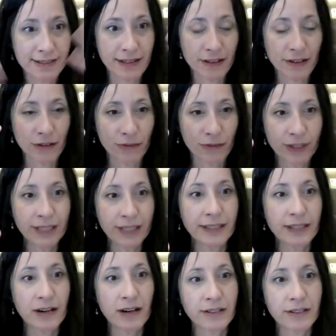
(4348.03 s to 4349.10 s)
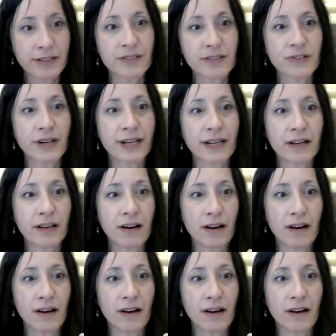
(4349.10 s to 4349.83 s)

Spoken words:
that you're really concentrating